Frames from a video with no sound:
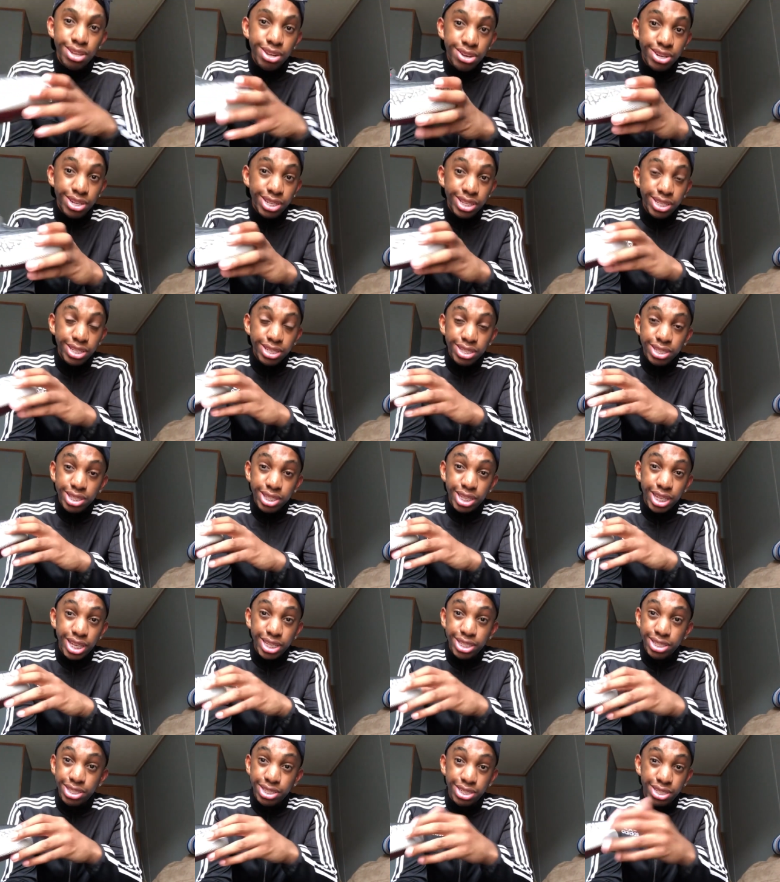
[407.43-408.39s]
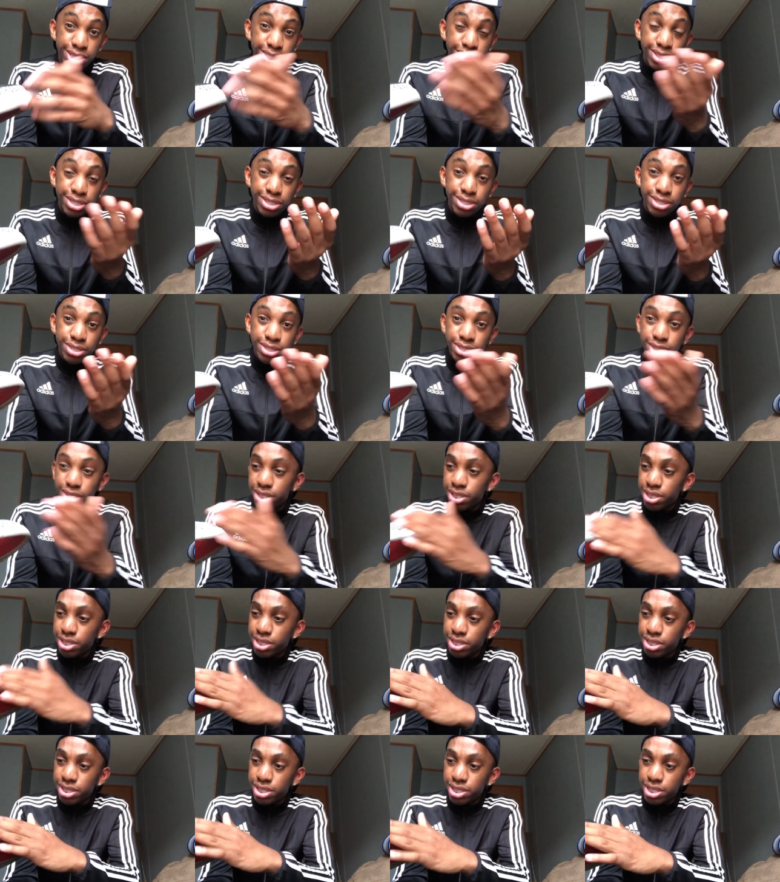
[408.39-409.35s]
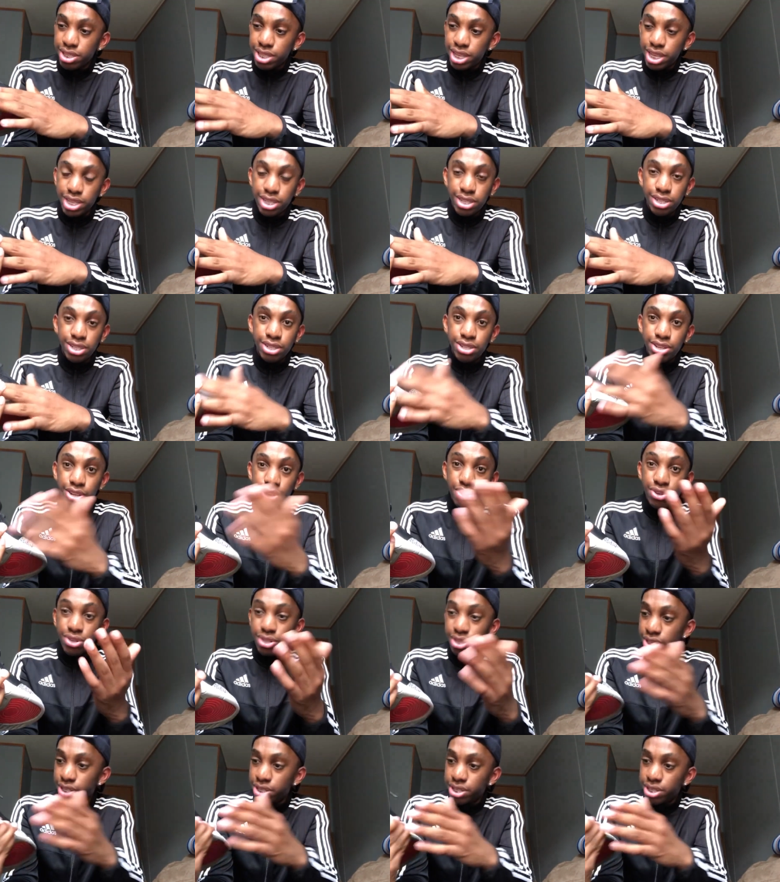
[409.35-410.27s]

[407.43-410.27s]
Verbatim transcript: dirty, like just like dirt